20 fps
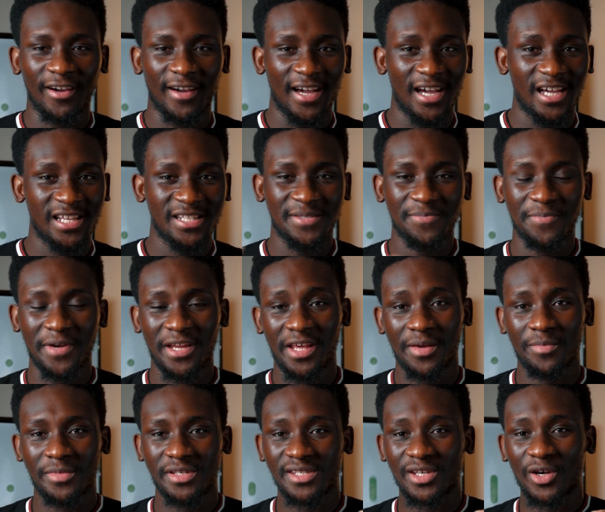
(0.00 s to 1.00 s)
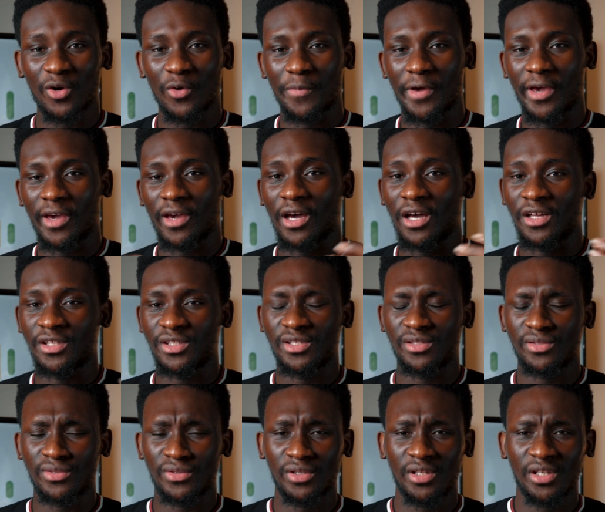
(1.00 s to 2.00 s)
guys, my name is Kome, and
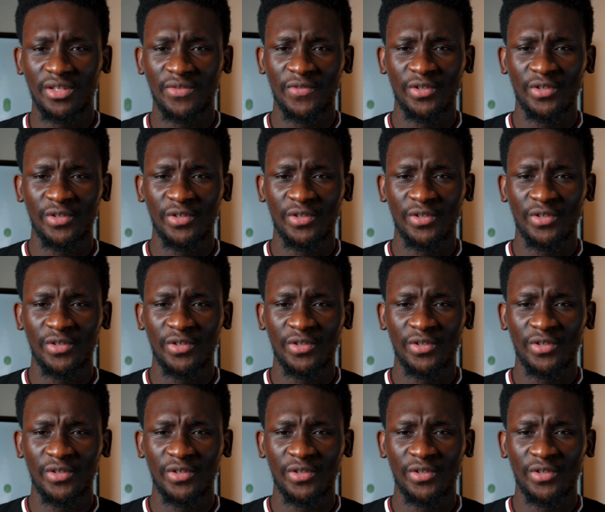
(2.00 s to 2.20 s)
in today's